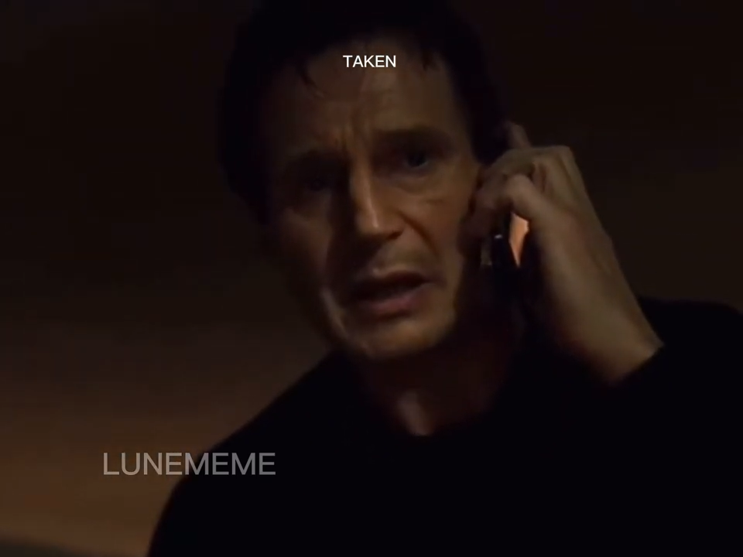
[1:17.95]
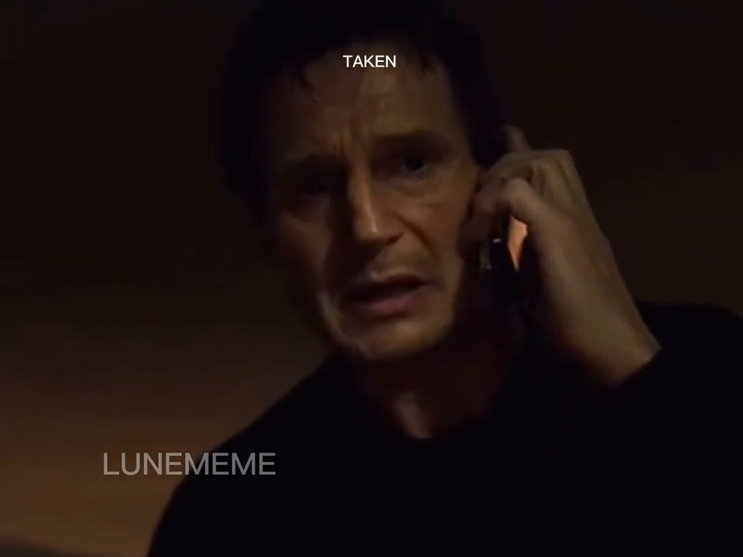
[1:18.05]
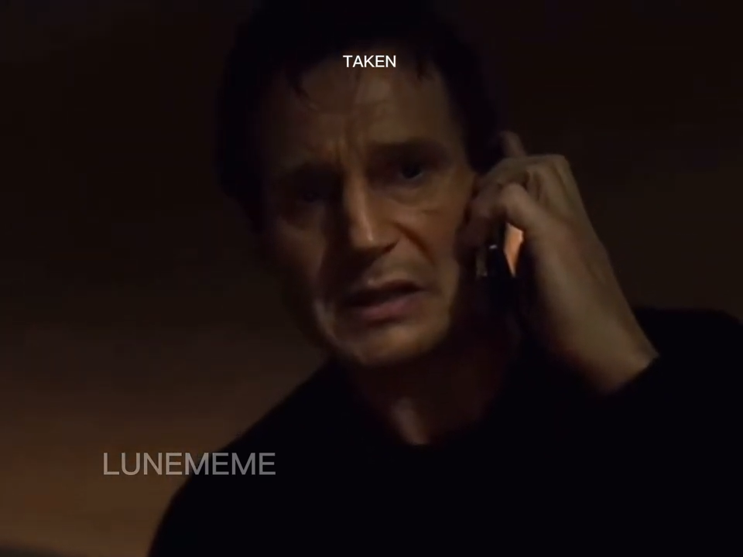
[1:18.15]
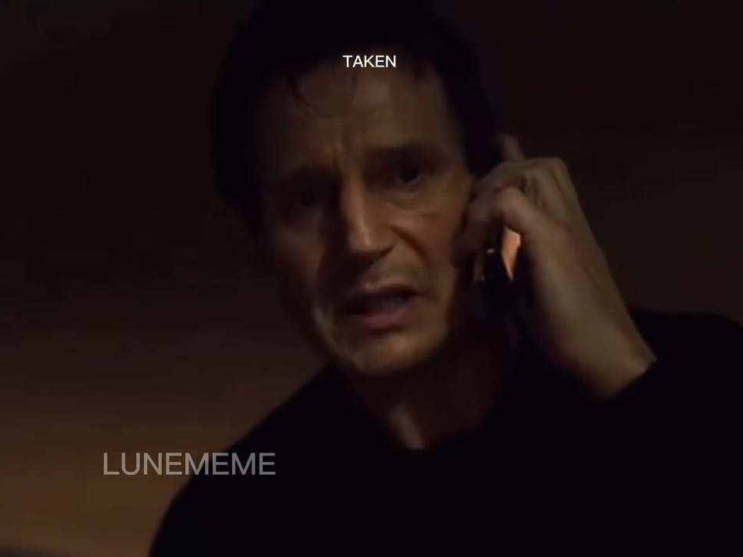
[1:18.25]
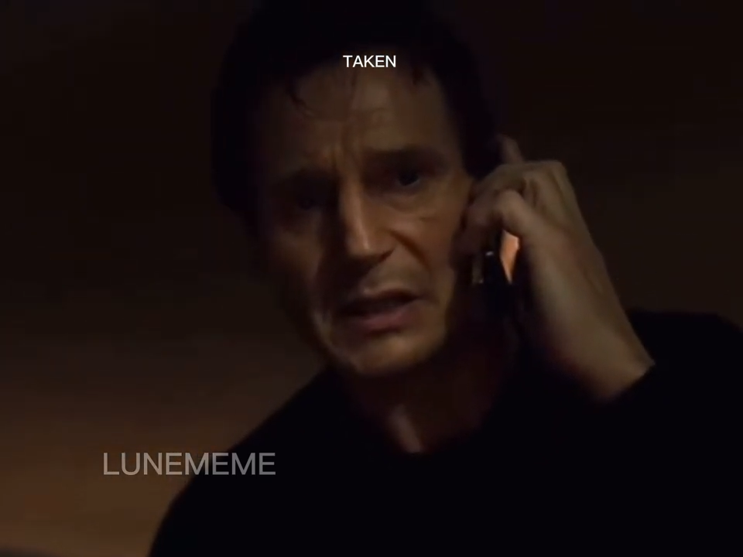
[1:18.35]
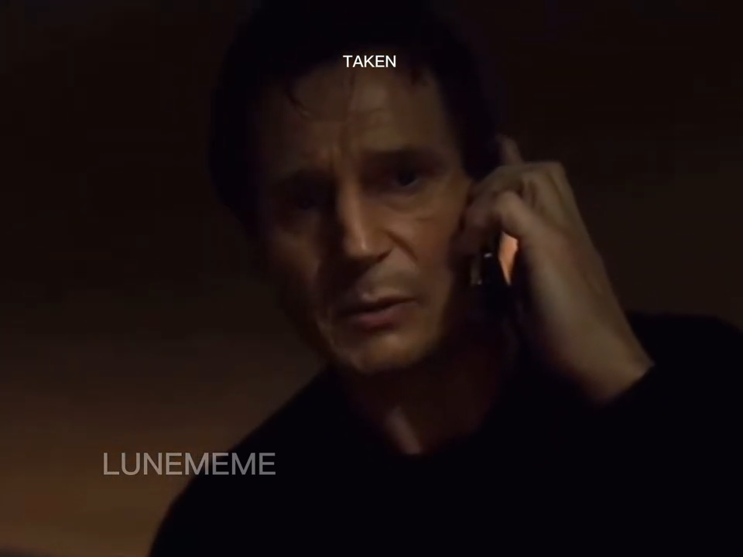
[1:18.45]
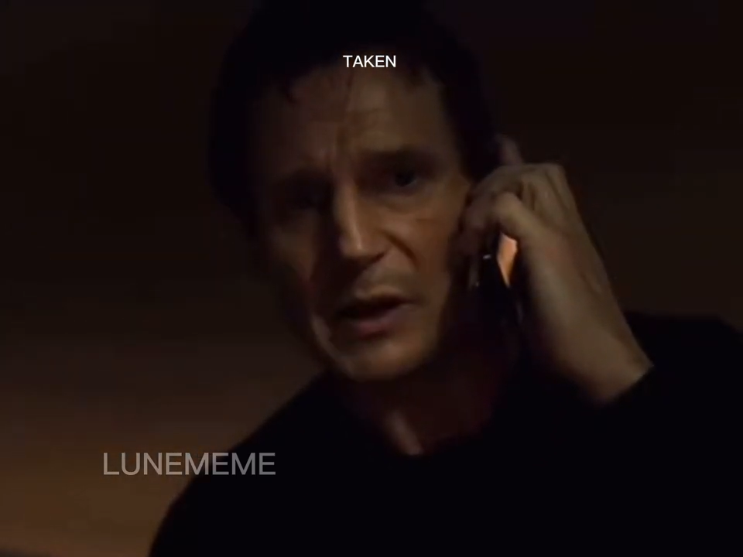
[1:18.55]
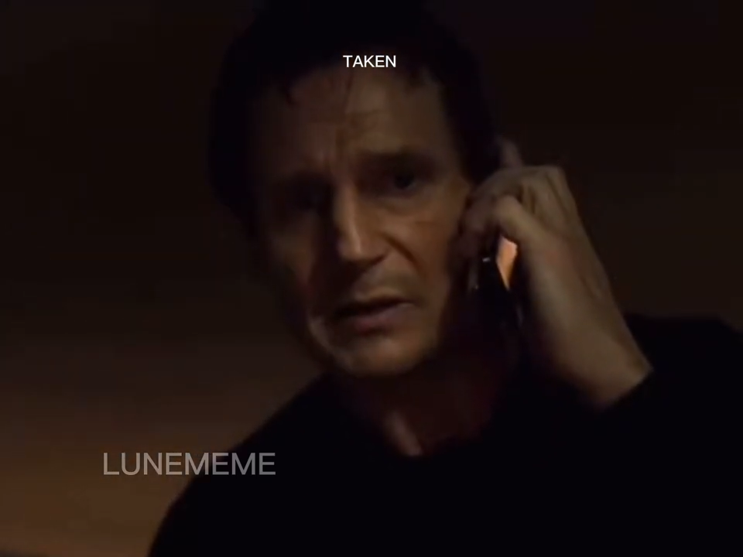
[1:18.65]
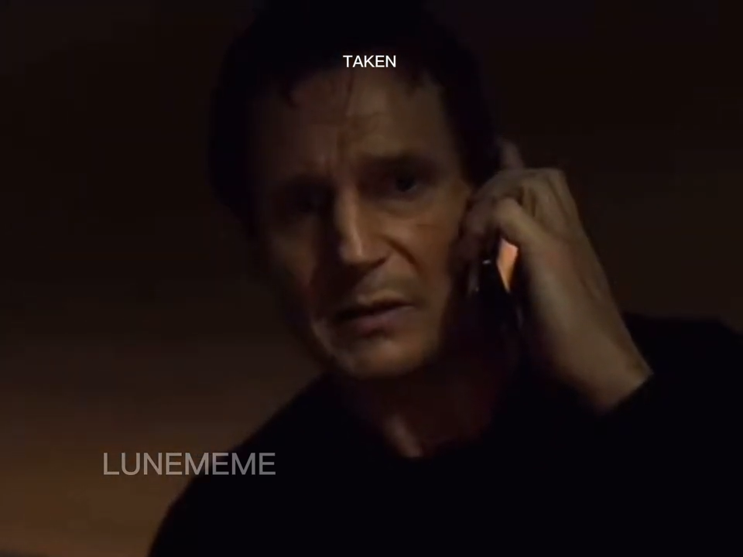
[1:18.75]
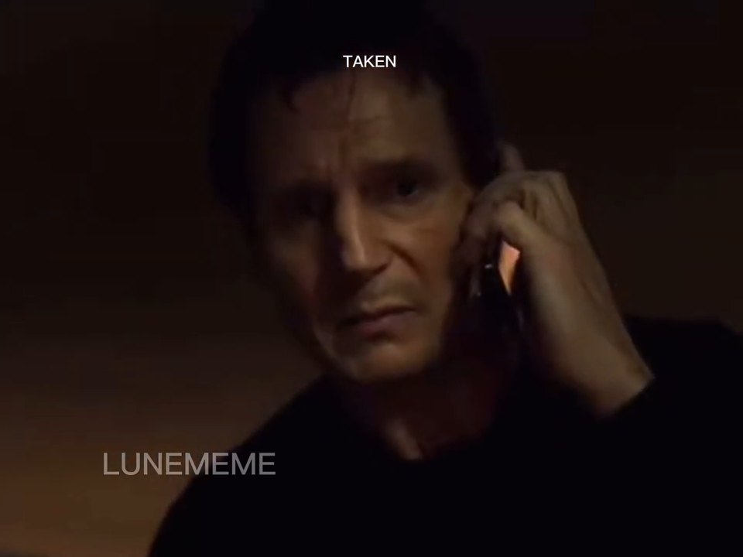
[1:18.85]
I can tell
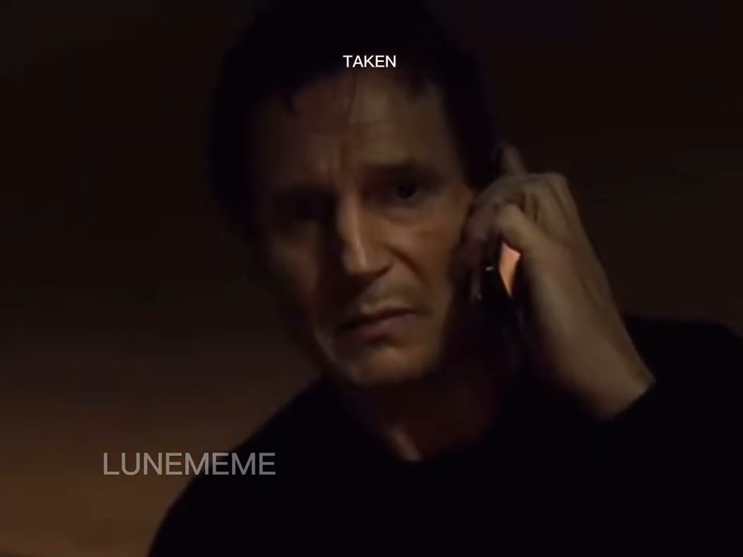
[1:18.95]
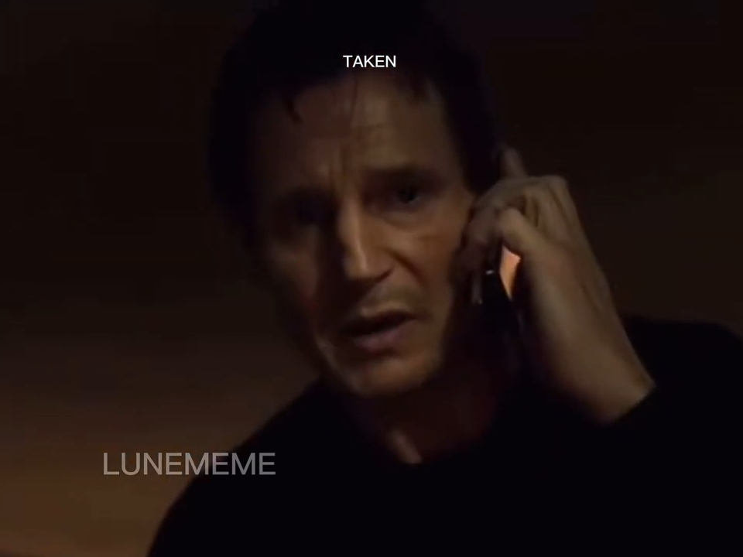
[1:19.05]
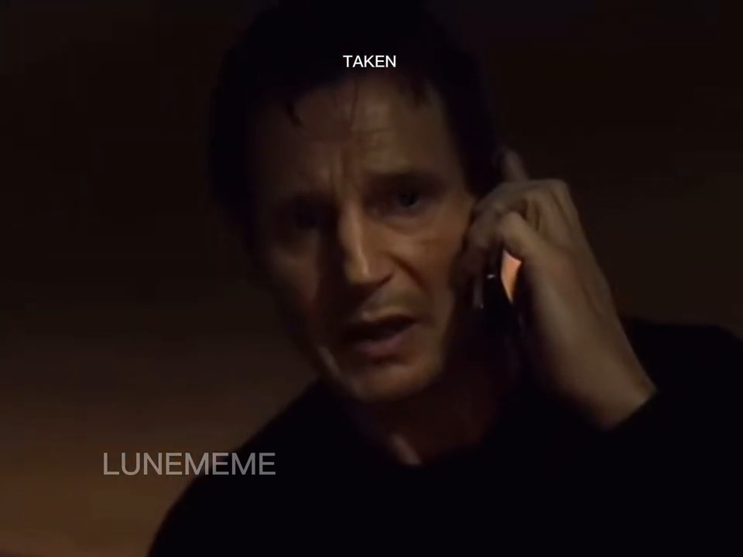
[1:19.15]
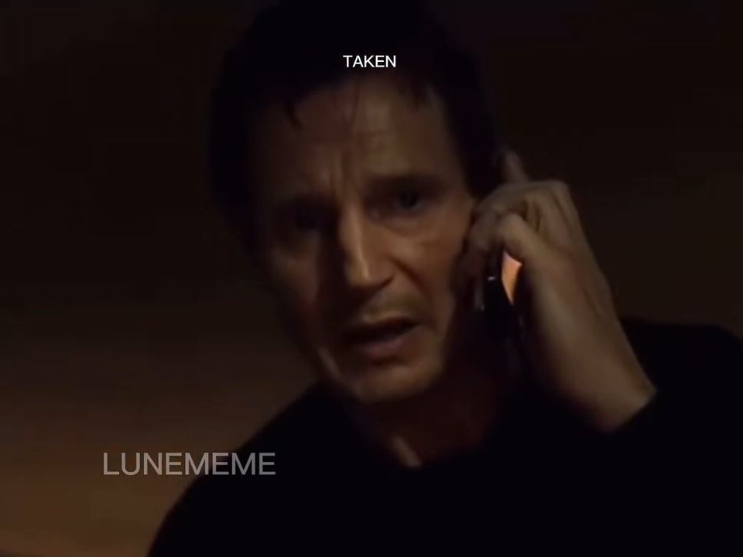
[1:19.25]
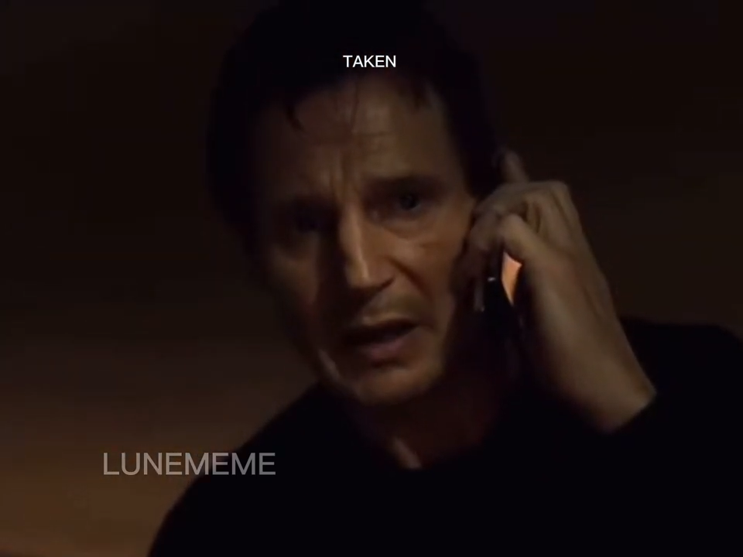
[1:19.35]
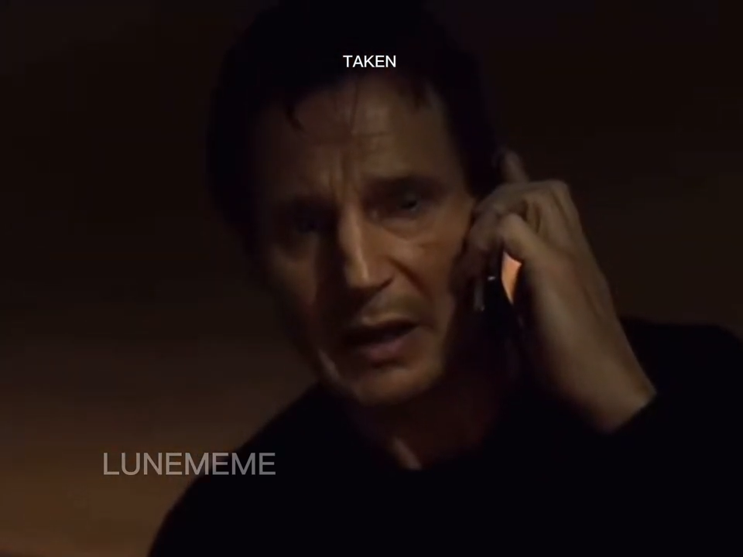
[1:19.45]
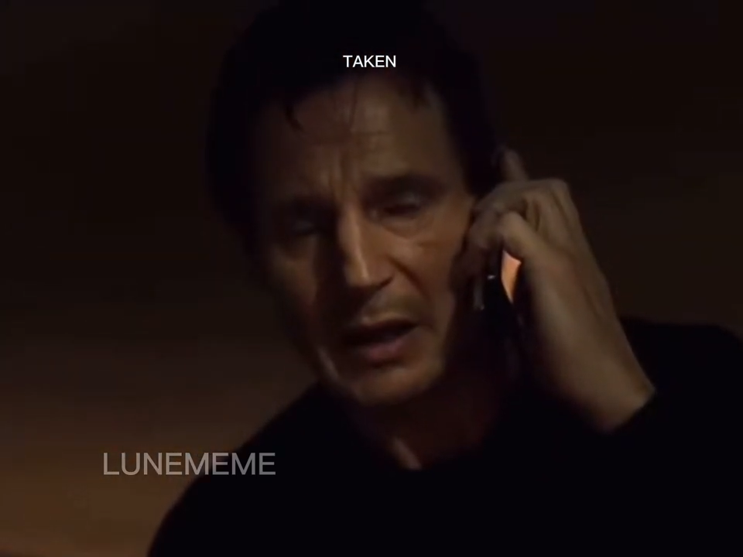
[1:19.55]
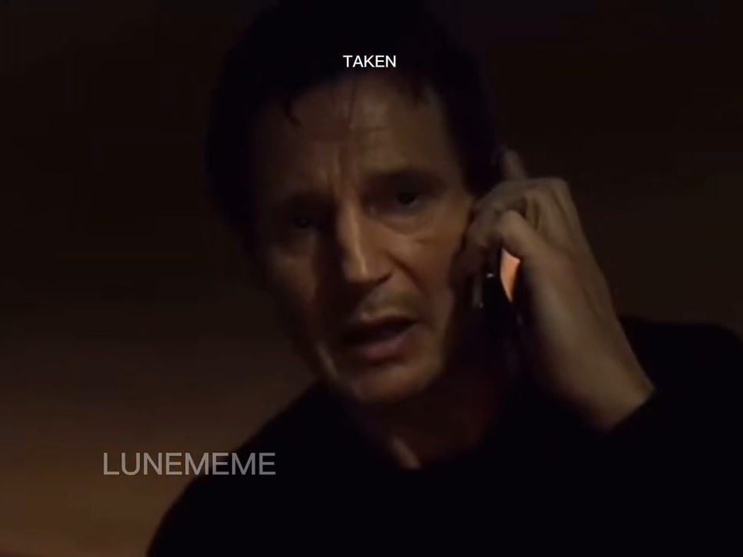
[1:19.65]
you I don't have money.